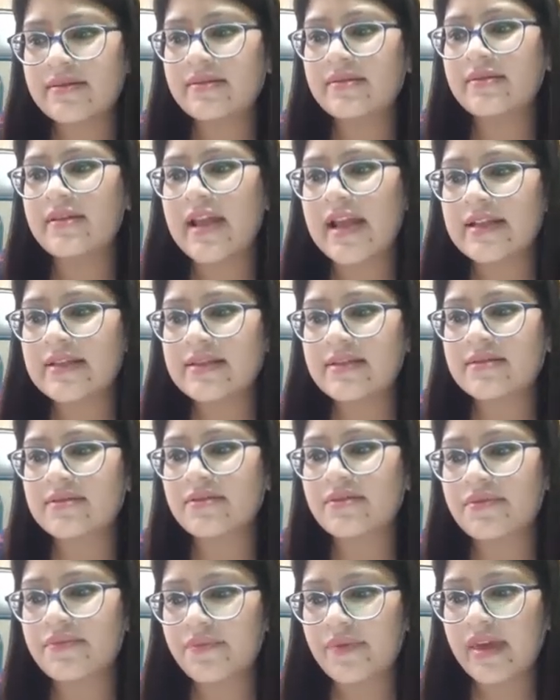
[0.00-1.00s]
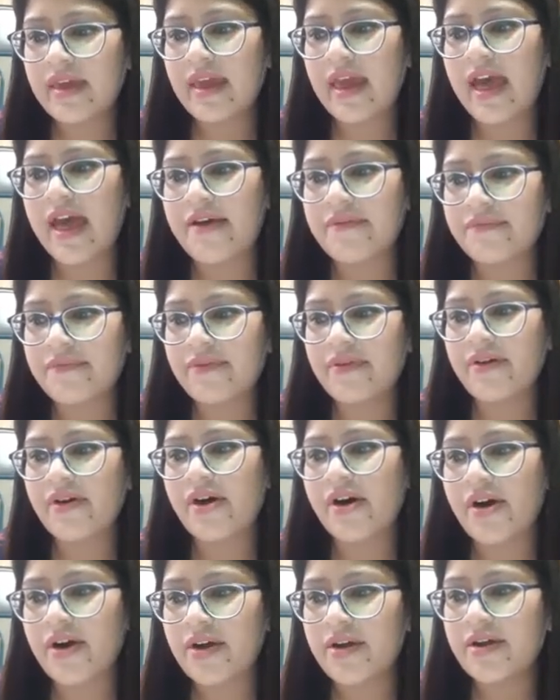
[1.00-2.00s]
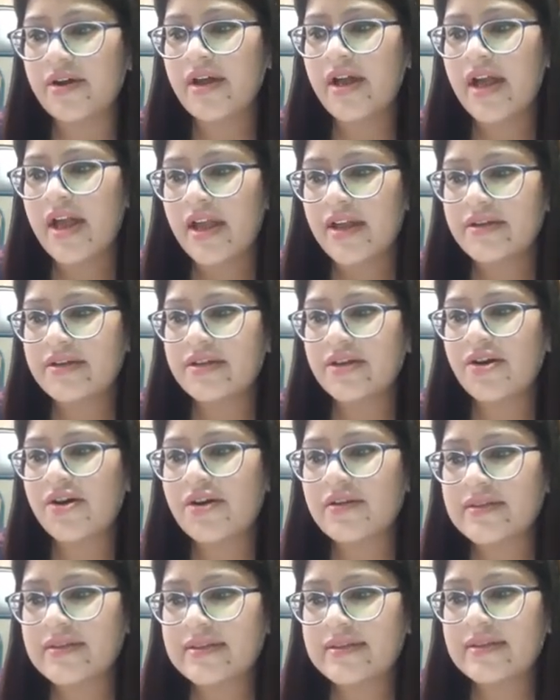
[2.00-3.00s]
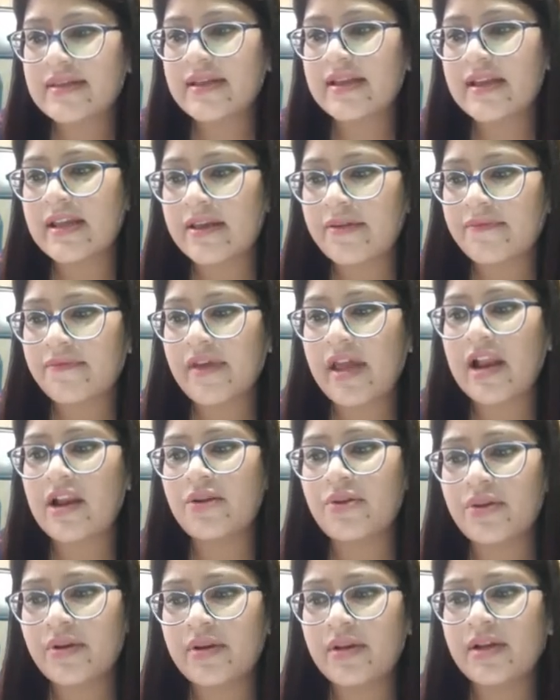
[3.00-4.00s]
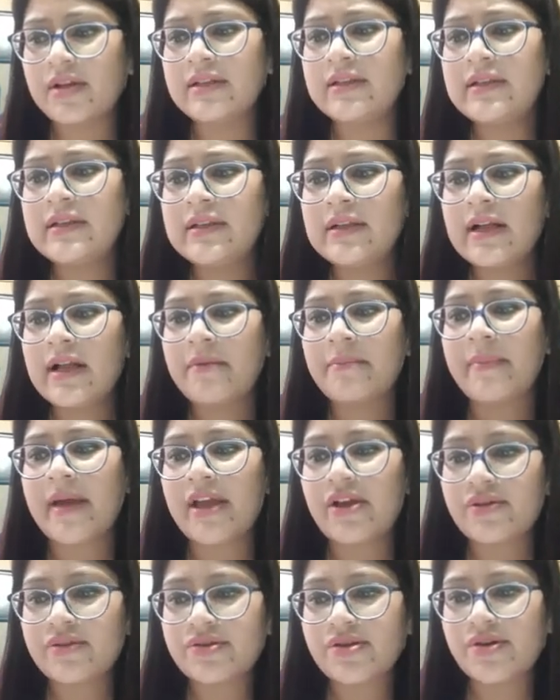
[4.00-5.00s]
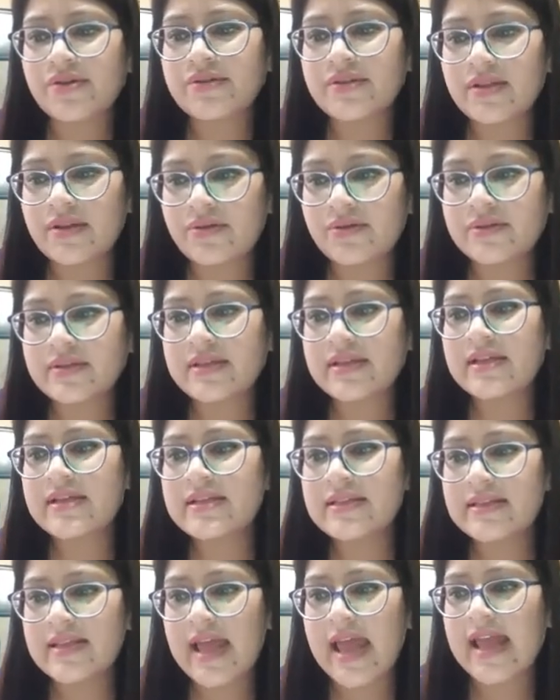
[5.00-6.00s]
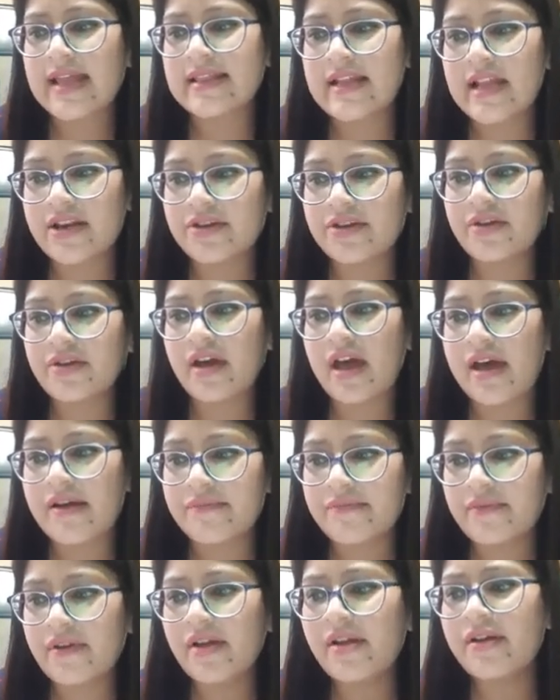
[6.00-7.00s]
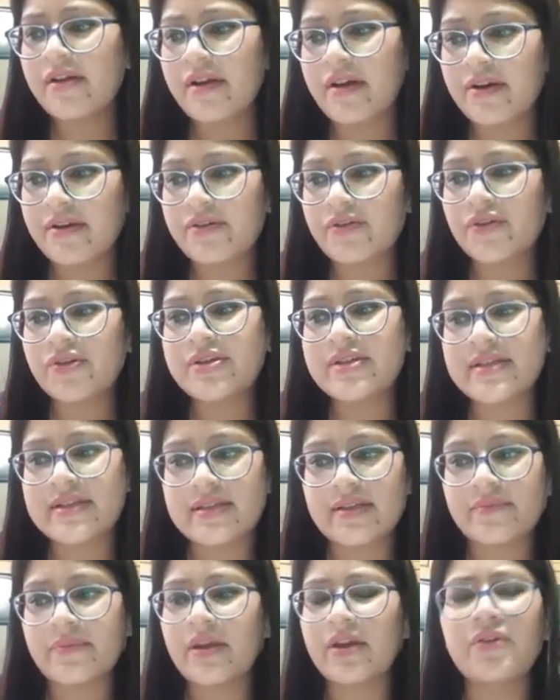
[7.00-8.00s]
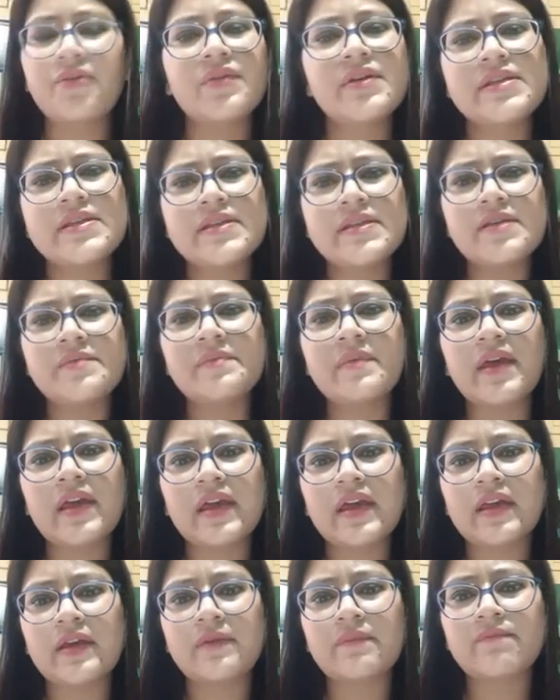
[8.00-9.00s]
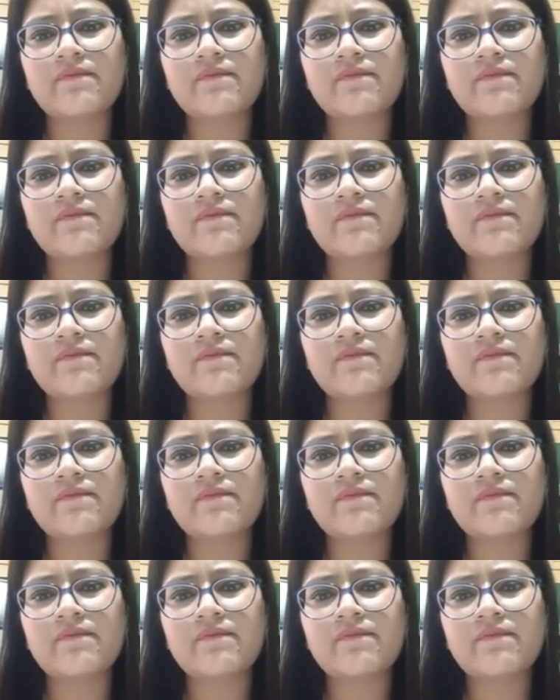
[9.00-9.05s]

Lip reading: Next we have your deoxynivalenol mycotoxicosis, and then you have ergotism. Ergotism, I